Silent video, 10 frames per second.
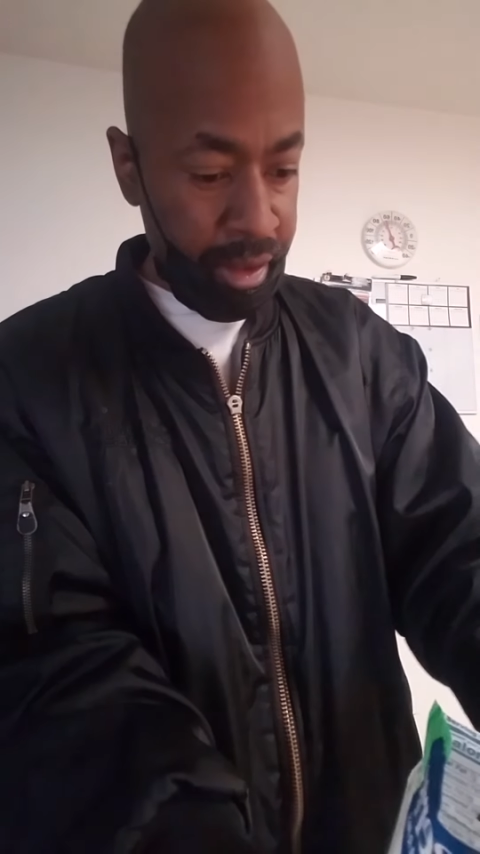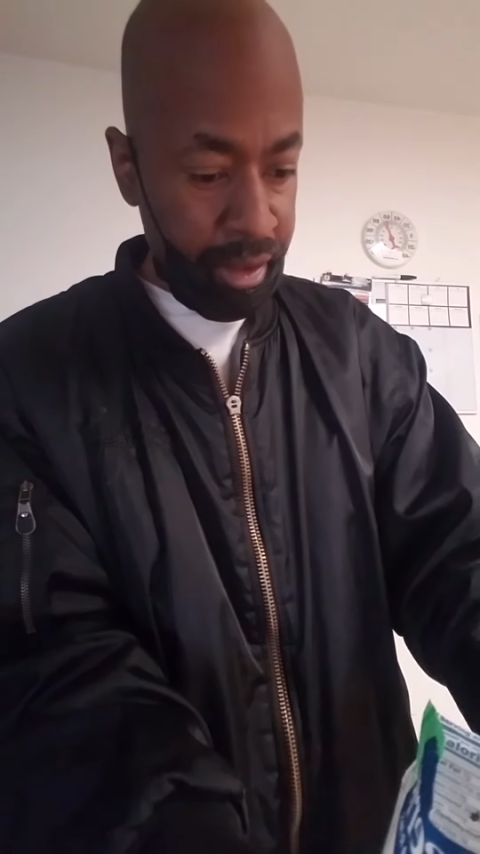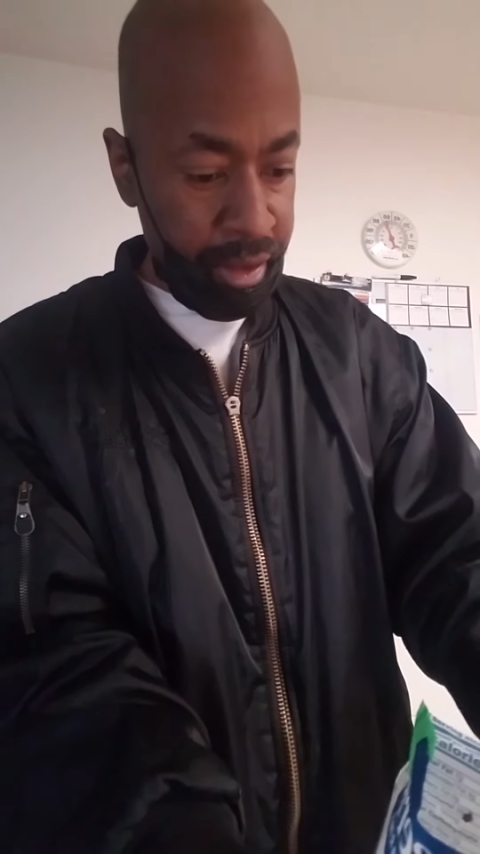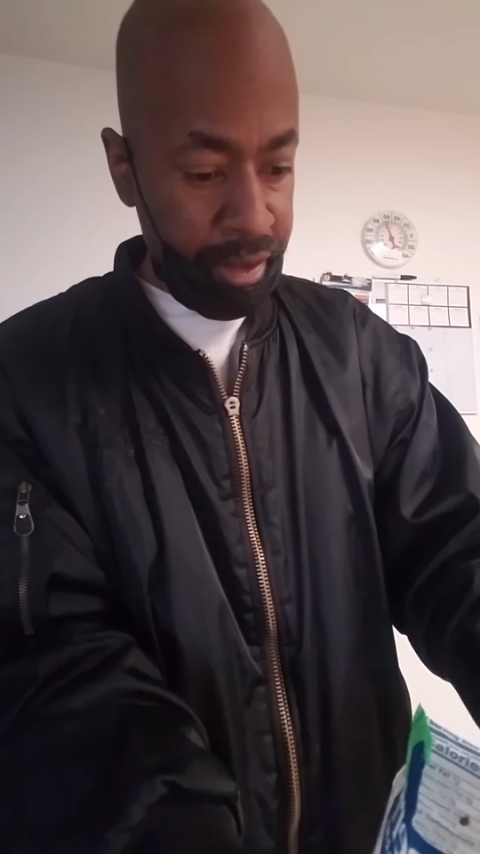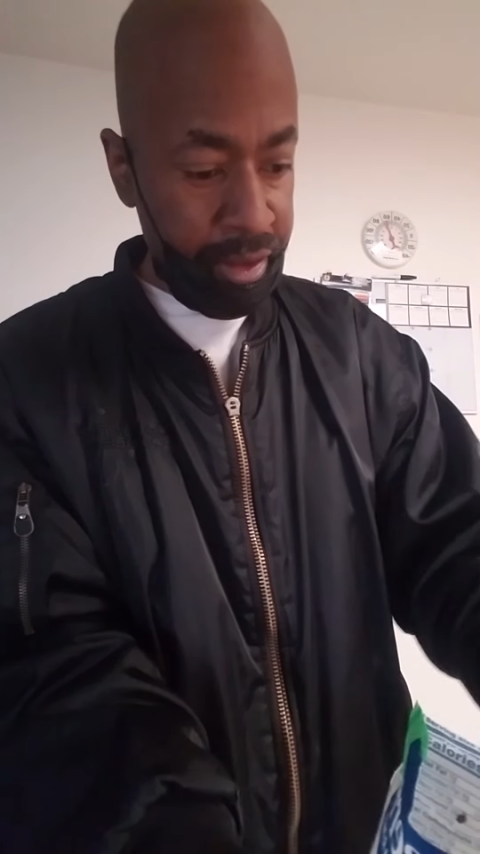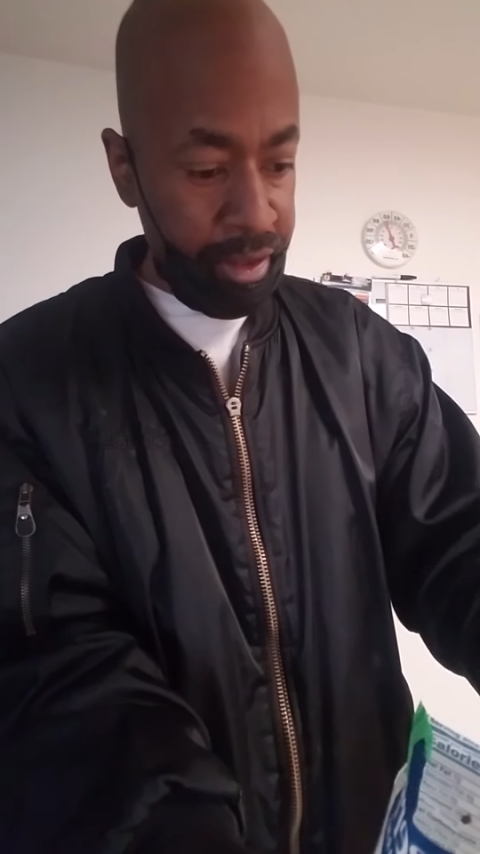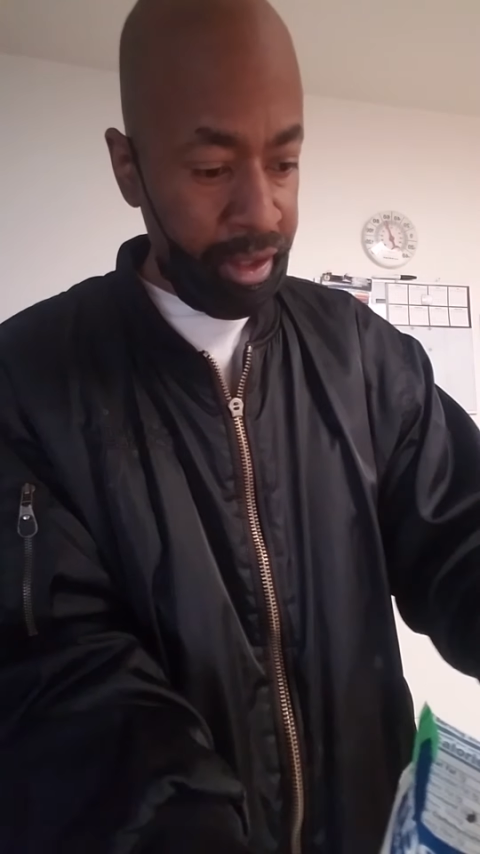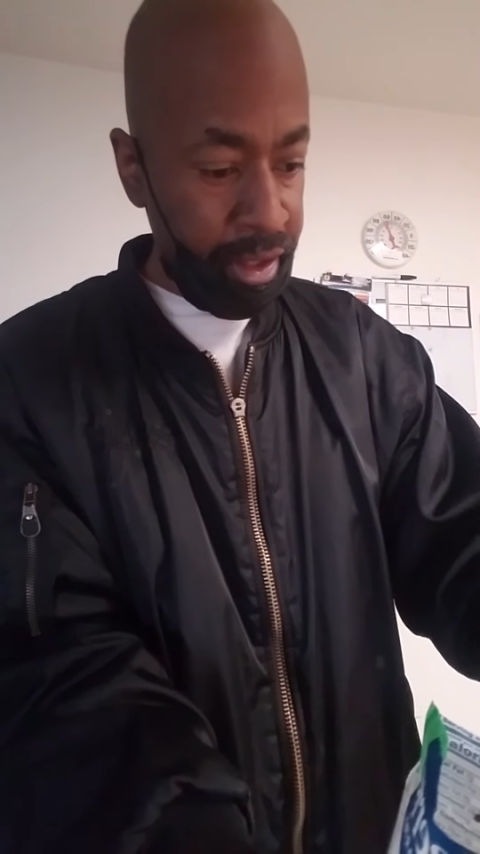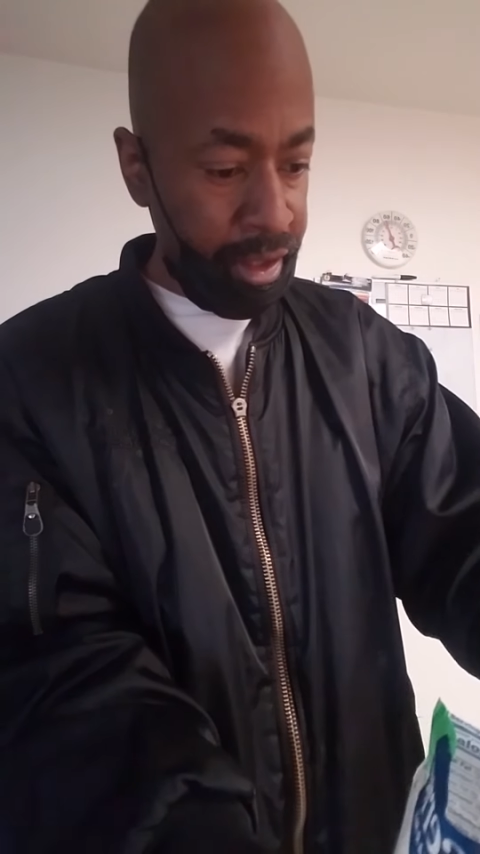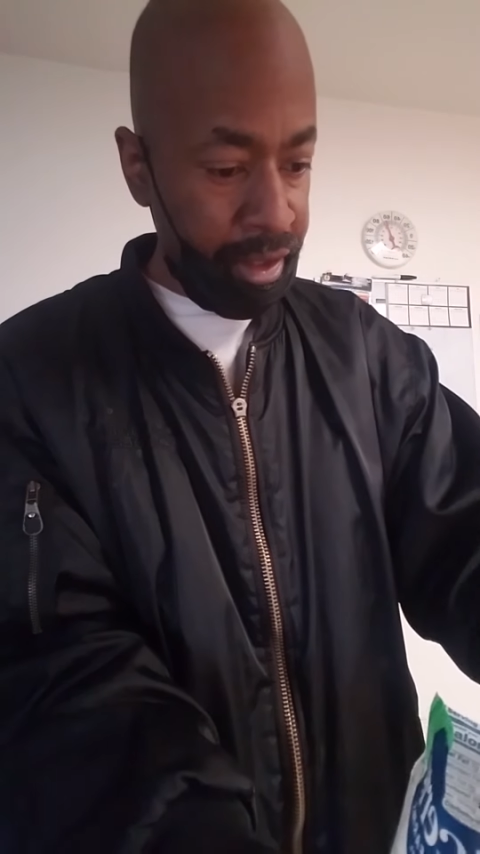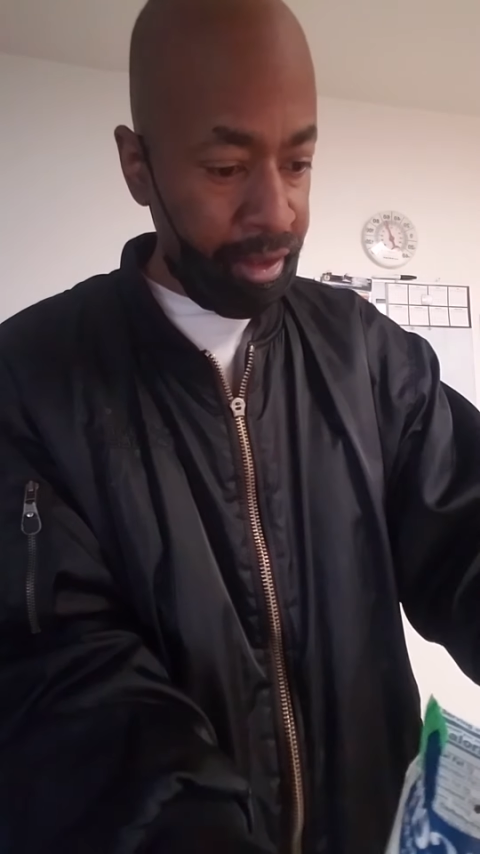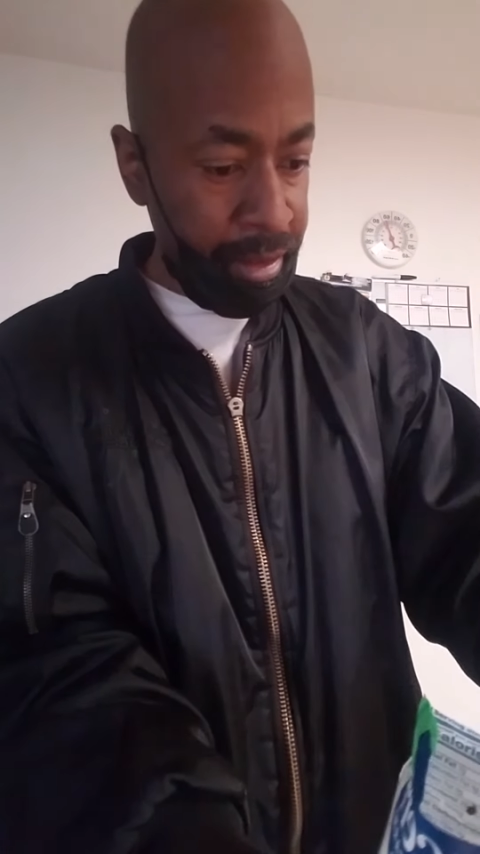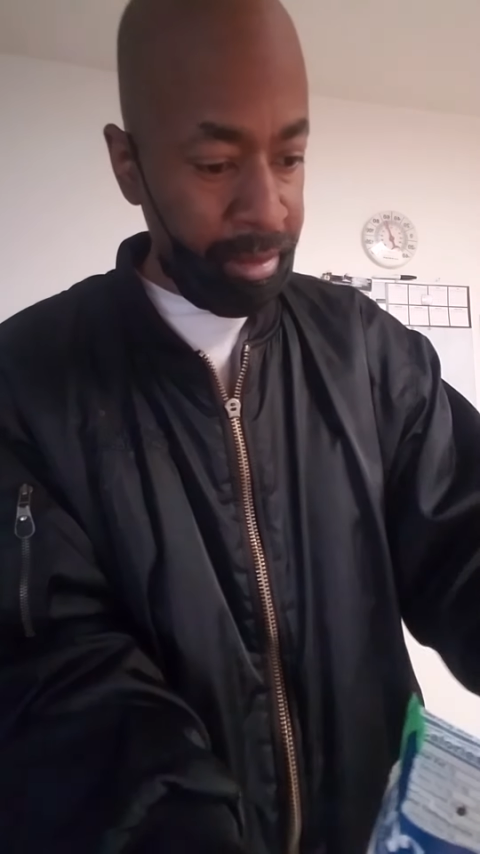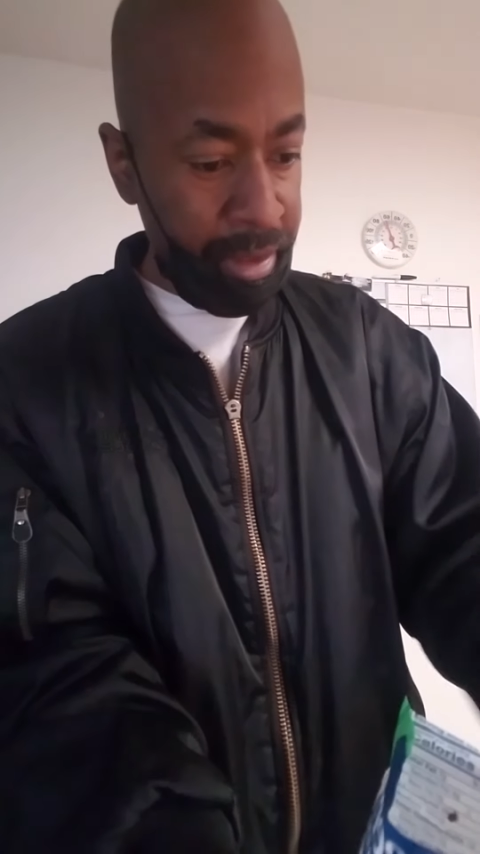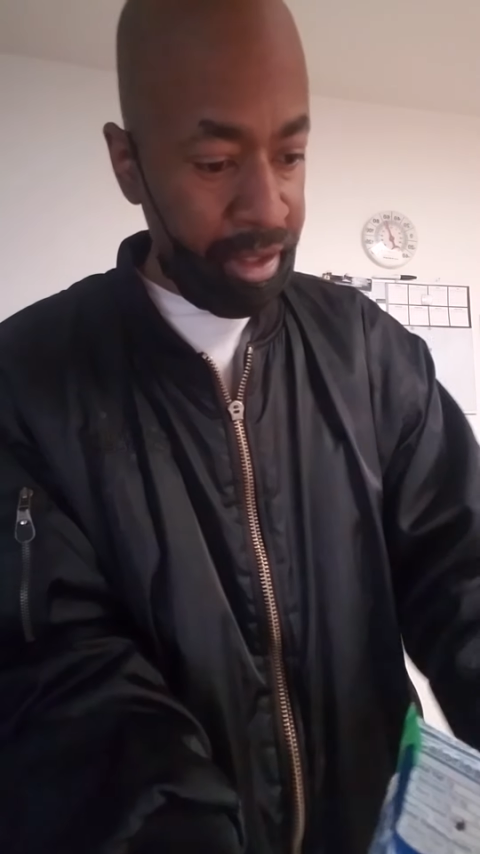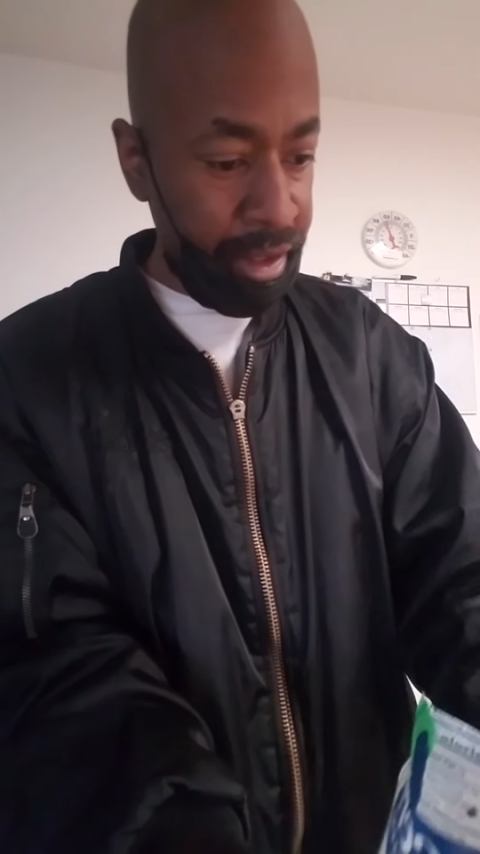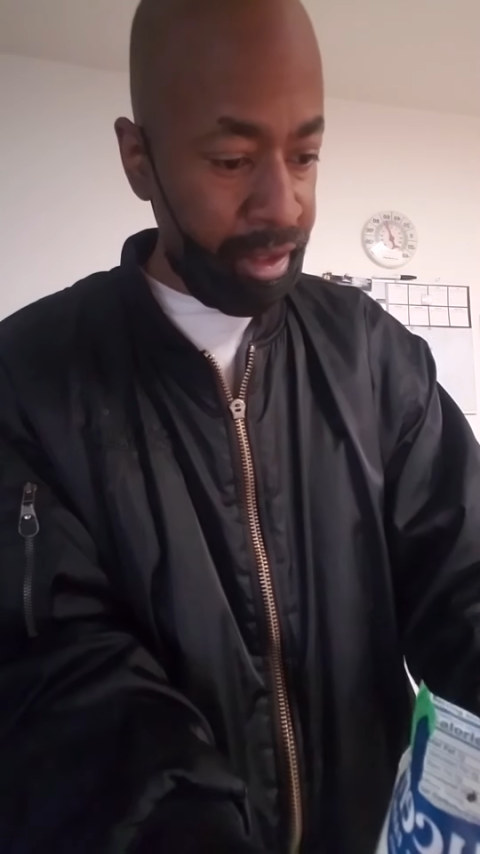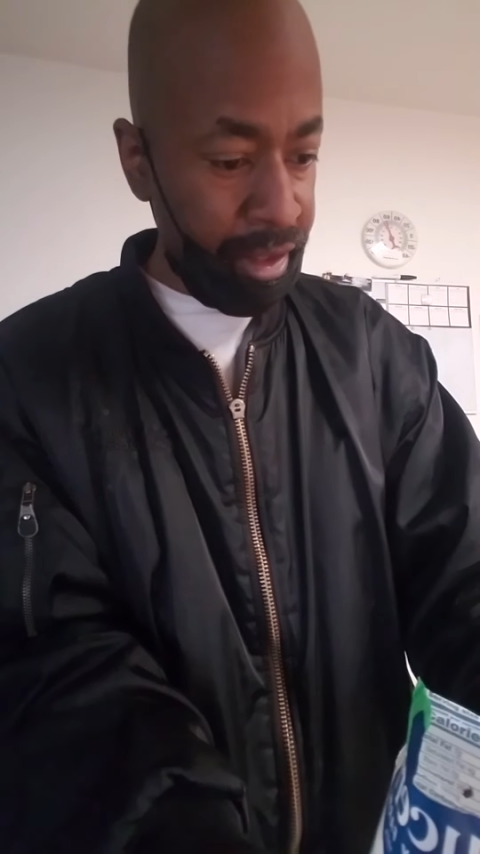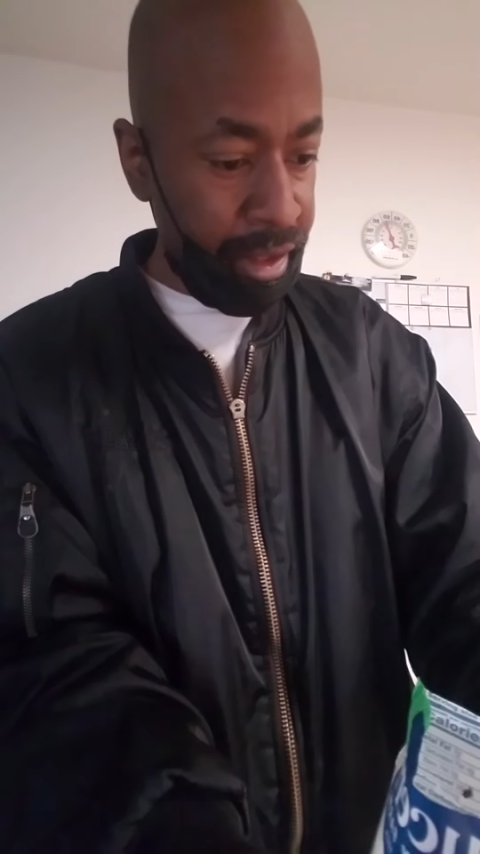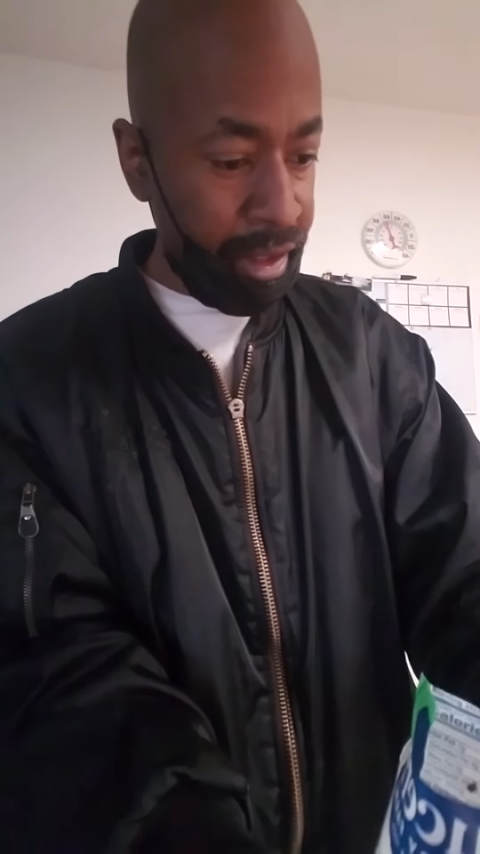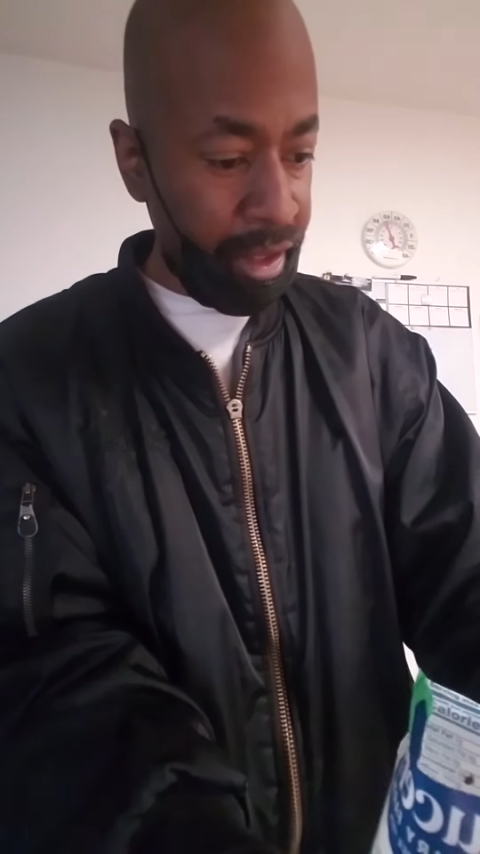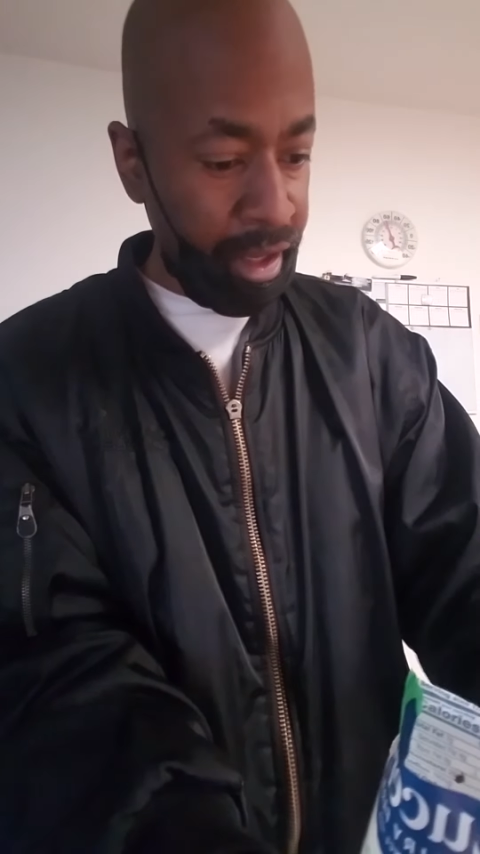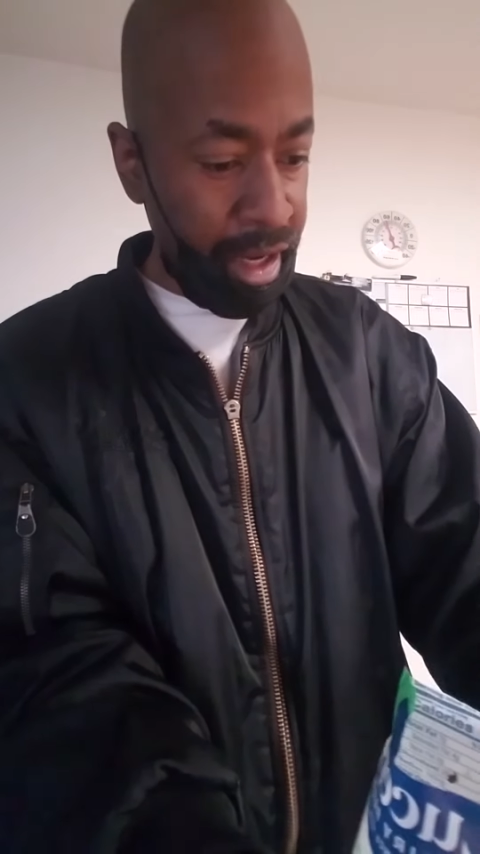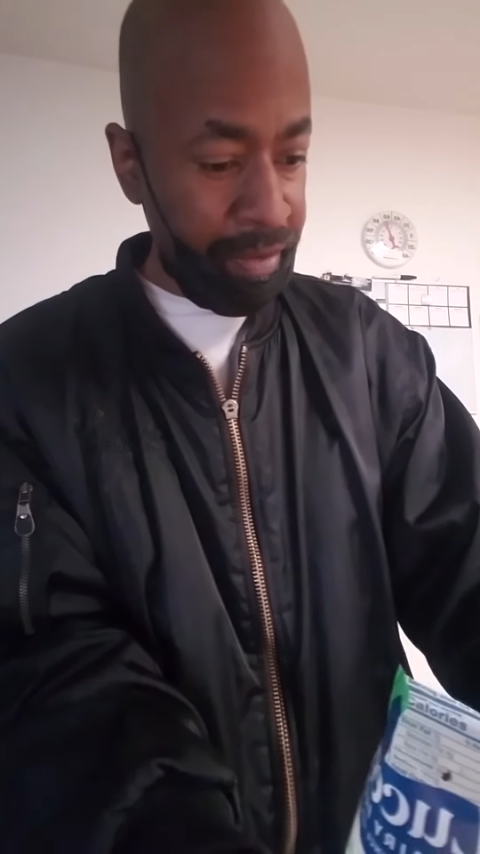So you see this is a kind